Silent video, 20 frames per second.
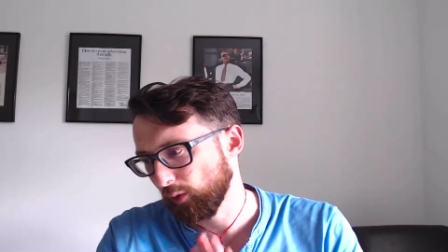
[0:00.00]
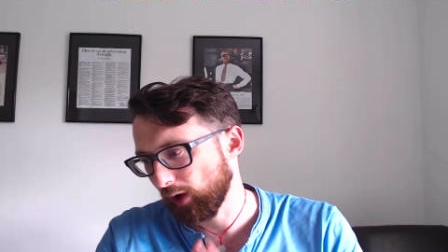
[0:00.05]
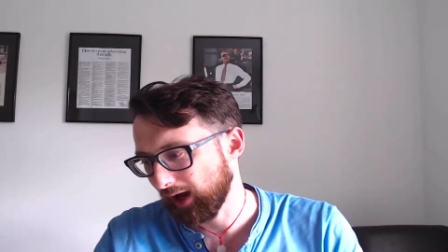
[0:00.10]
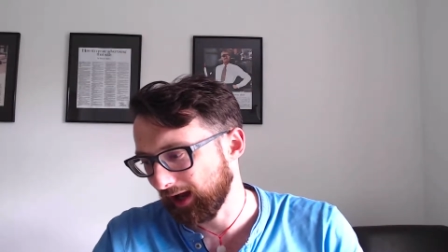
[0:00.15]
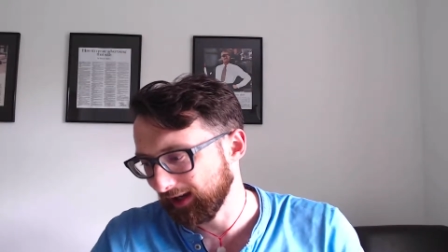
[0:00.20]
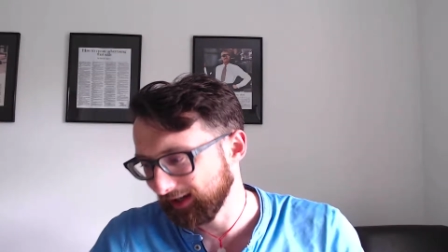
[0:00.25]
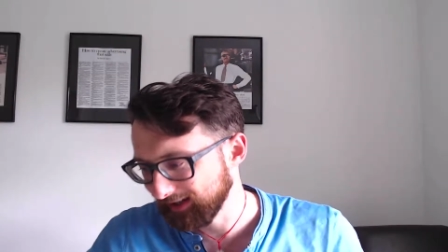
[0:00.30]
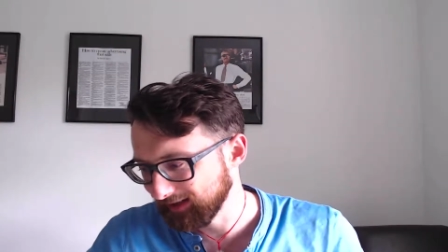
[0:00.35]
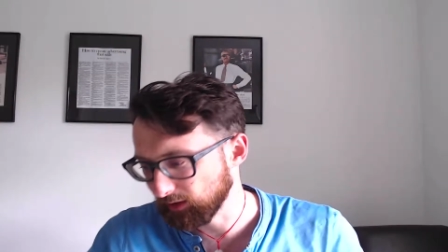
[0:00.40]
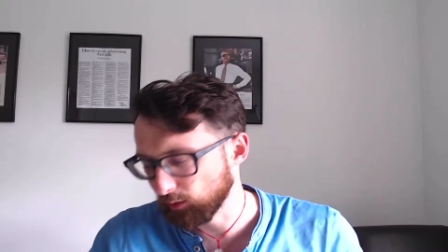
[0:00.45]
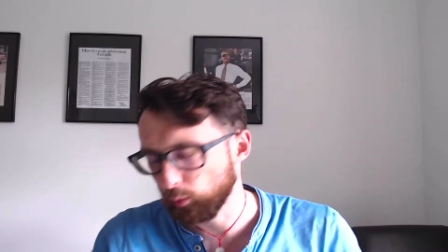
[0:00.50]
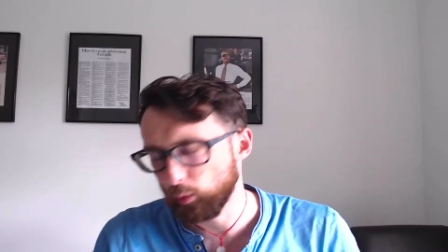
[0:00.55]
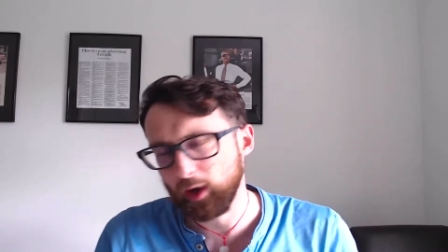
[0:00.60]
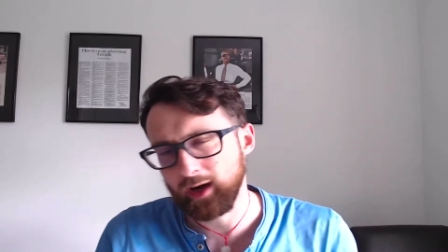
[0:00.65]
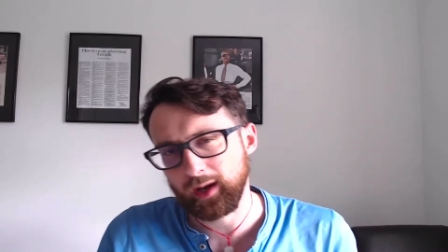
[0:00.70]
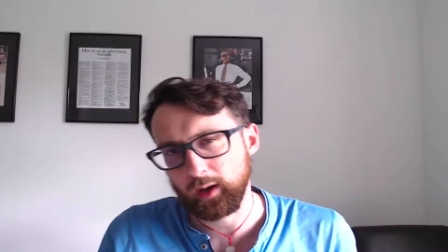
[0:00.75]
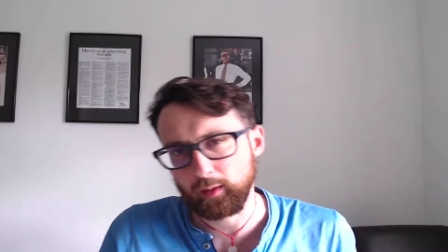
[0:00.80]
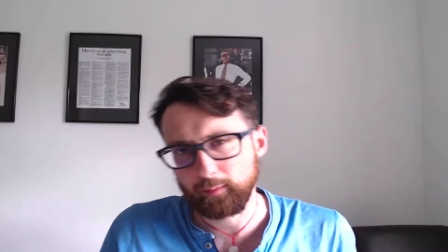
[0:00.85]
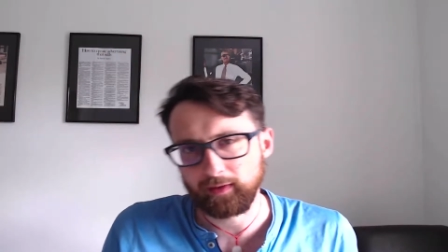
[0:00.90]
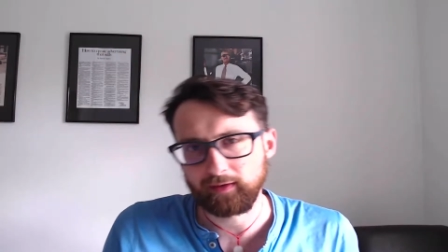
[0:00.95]
at least one
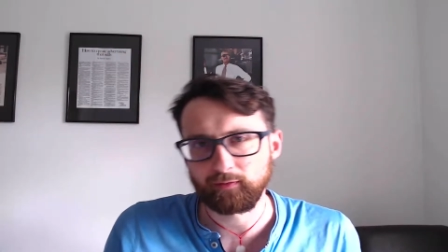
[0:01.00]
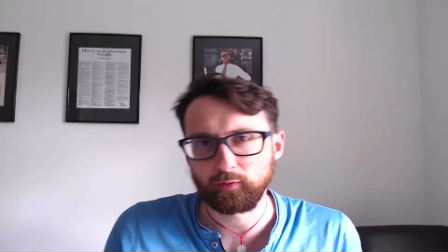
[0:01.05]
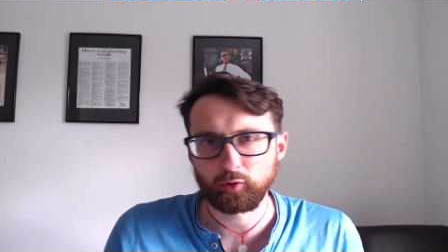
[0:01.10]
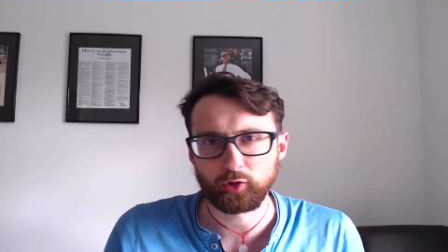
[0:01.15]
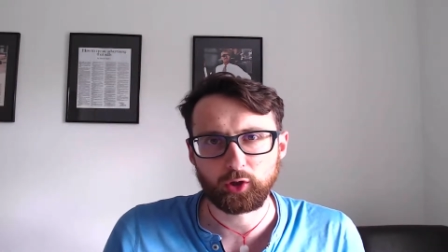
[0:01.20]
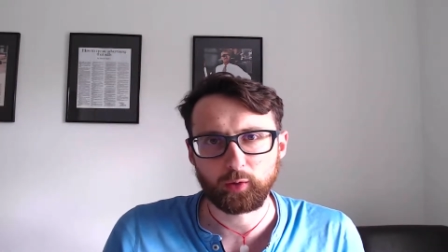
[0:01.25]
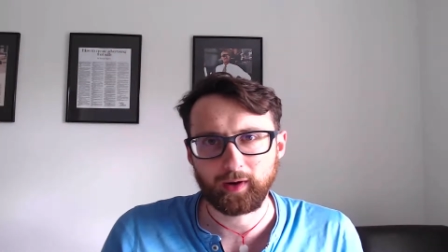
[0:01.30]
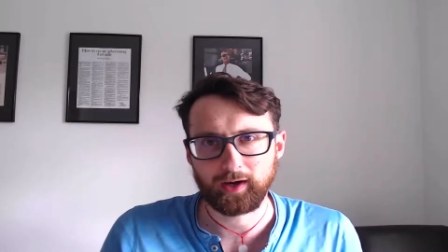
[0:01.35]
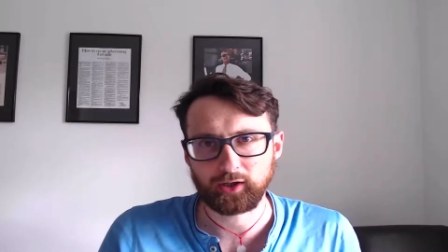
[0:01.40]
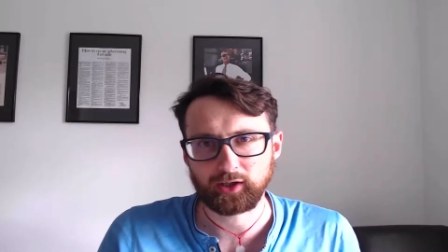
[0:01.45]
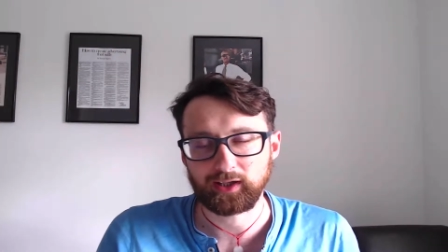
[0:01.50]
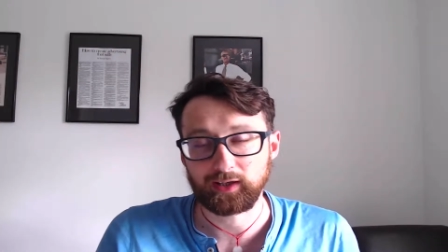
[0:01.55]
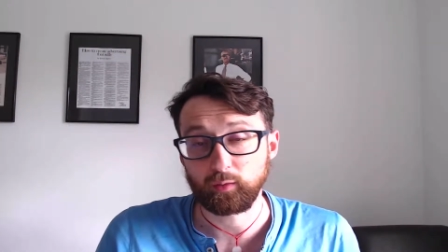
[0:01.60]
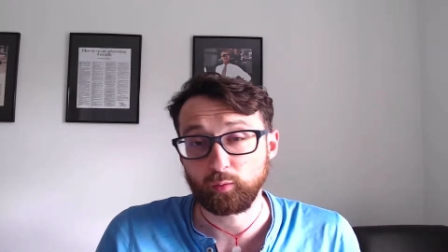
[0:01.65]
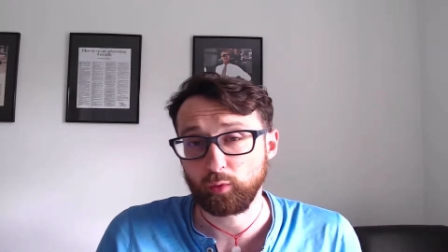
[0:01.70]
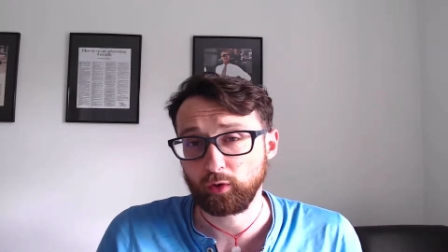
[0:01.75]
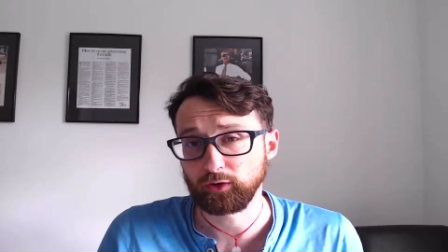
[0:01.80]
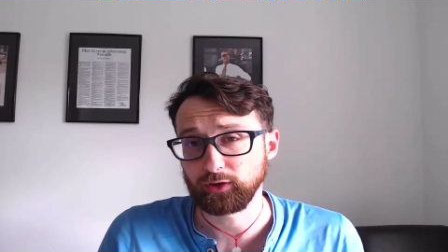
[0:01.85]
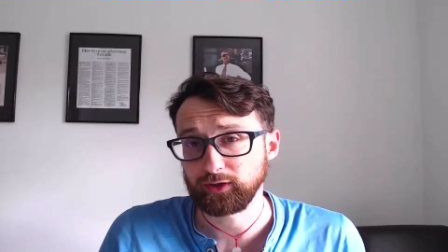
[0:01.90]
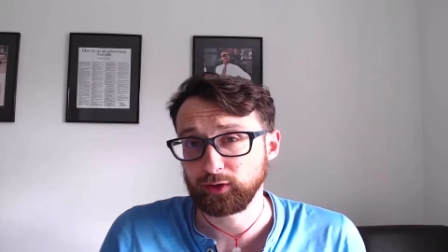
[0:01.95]
hour before you actually
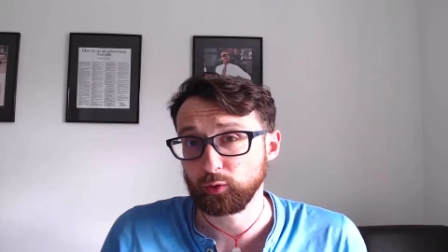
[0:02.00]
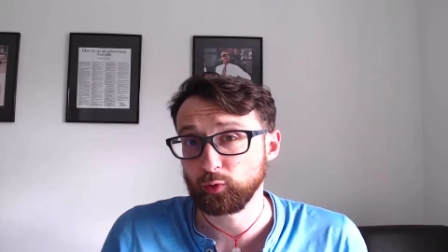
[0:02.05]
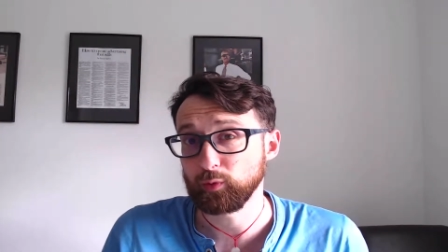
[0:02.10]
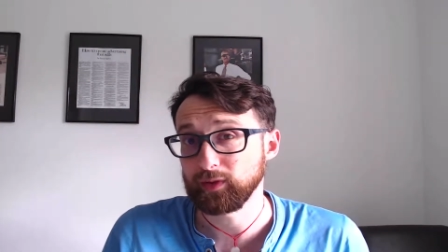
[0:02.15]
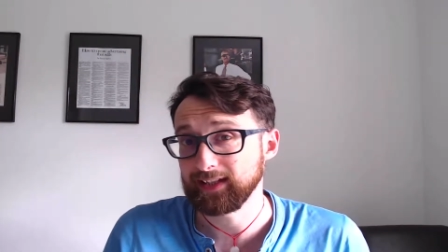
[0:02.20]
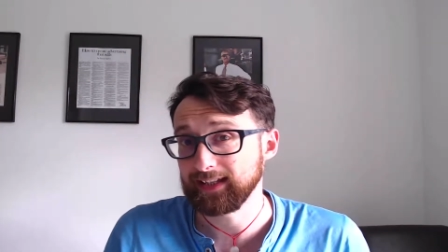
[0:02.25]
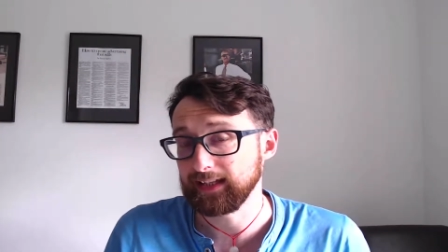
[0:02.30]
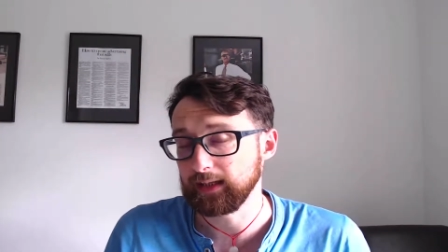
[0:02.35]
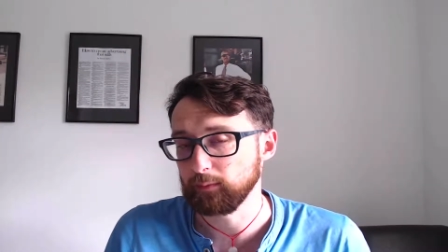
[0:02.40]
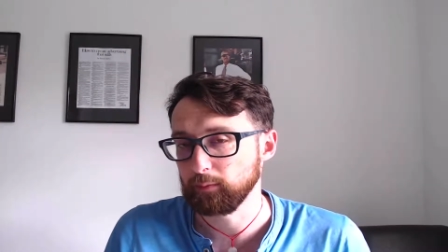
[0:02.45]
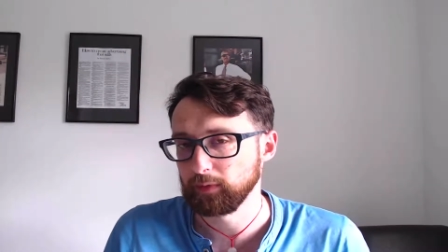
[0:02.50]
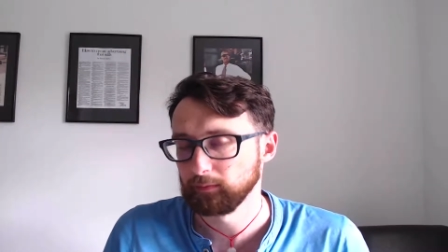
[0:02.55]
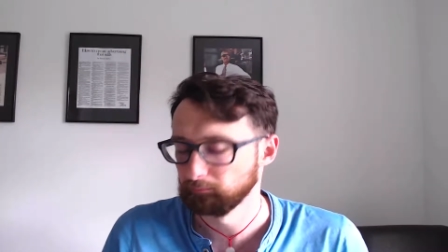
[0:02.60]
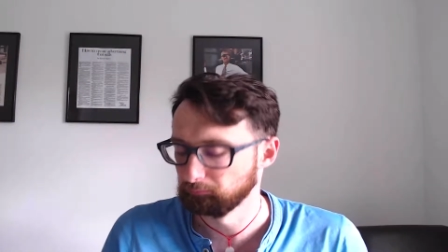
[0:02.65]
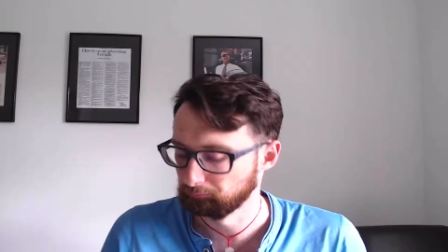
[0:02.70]
want to sleep,